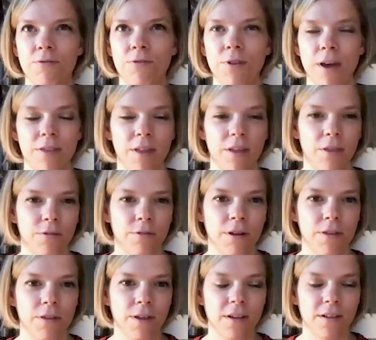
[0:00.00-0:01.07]
I think, three
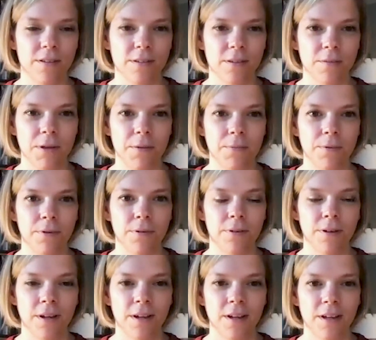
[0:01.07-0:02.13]
things that
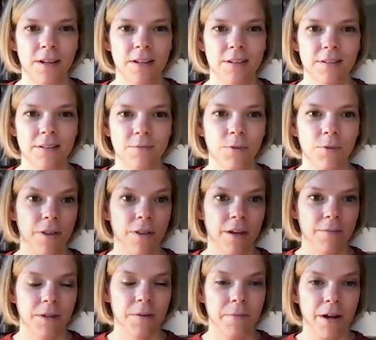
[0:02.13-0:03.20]
people, where
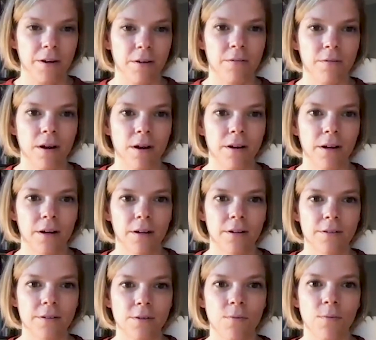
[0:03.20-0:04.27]
they might go wrong here.
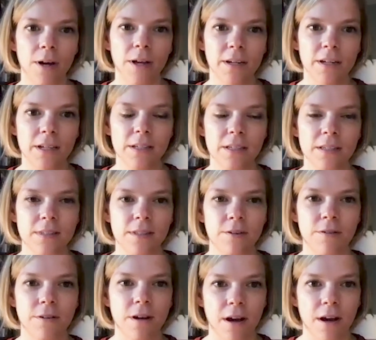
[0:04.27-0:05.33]
So one is they're
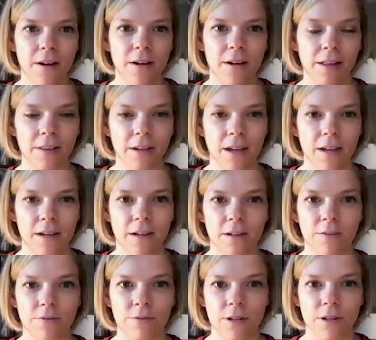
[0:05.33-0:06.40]
not allocating
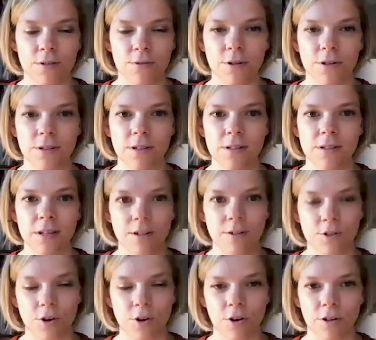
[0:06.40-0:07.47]
enough resources
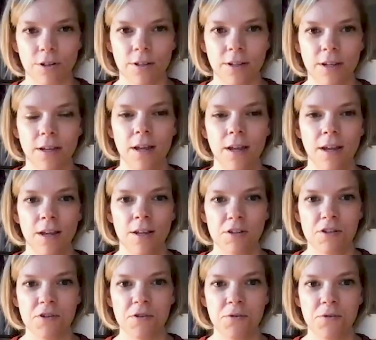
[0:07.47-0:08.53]
internally
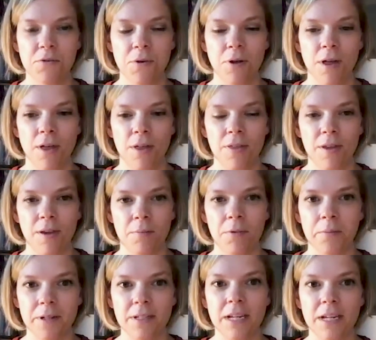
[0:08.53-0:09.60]
to the
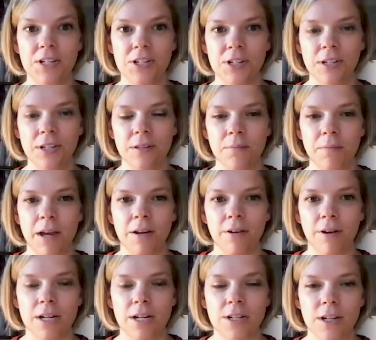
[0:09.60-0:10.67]
implementation and the
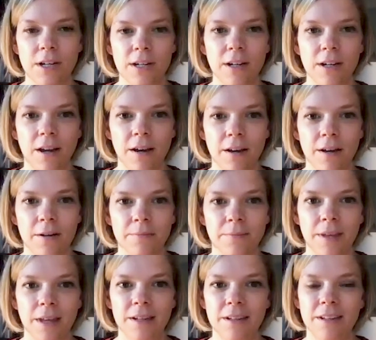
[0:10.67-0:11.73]
migration.
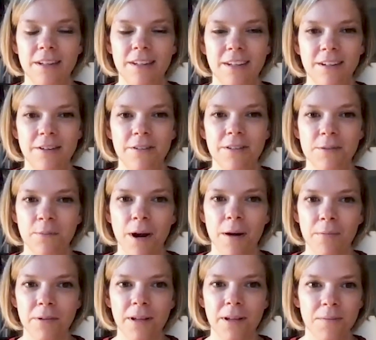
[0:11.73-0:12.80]
And, you know, it's
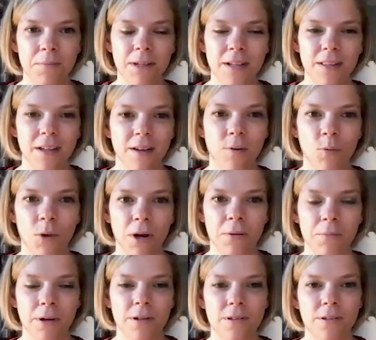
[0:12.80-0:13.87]
probably going to be like one
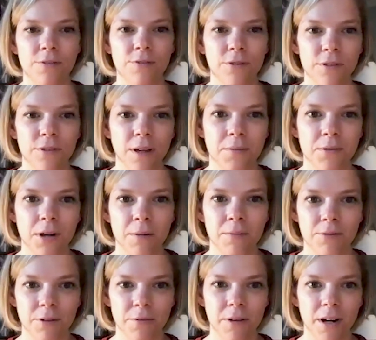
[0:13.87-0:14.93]
person's full-time
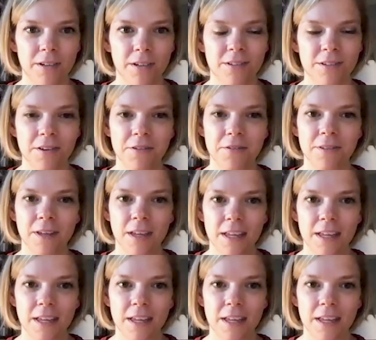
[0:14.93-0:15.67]
job for a while. So